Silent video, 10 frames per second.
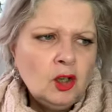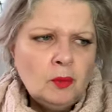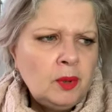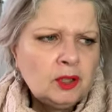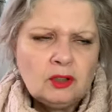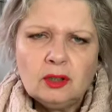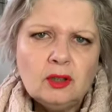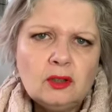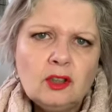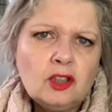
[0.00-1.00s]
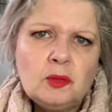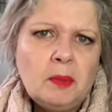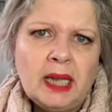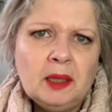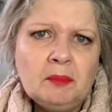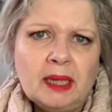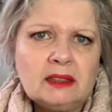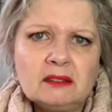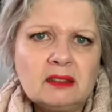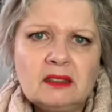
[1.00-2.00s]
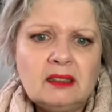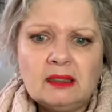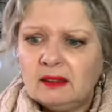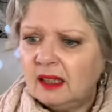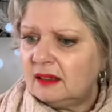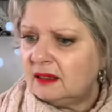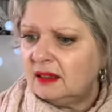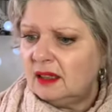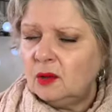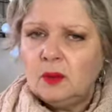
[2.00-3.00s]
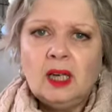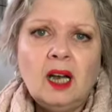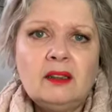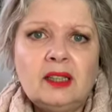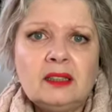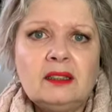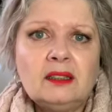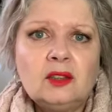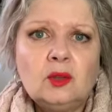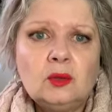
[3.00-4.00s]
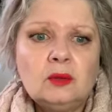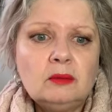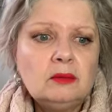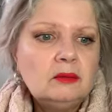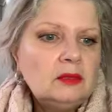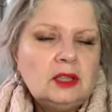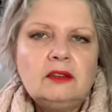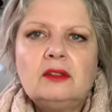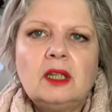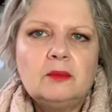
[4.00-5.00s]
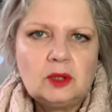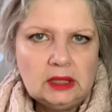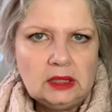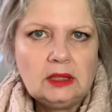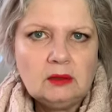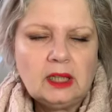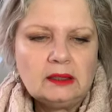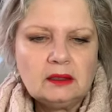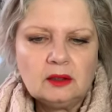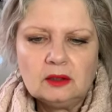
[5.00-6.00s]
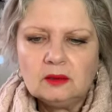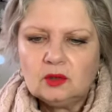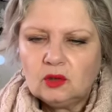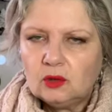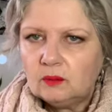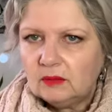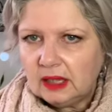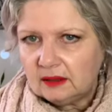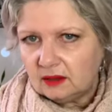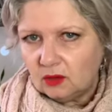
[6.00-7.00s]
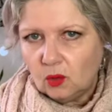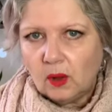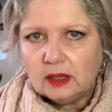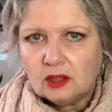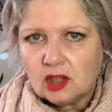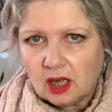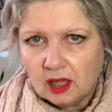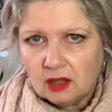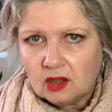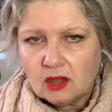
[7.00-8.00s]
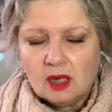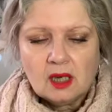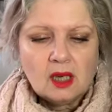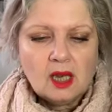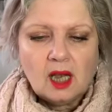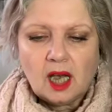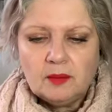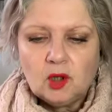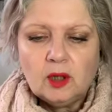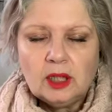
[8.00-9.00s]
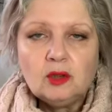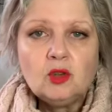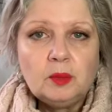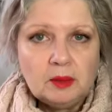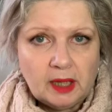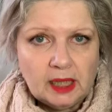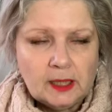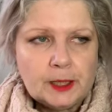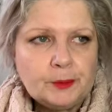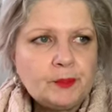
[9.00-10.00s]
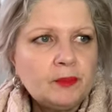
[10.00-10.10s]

but not buying patterns that I still will have access to whenever I'm ready to cast on. So that's the one change I'm going to be making.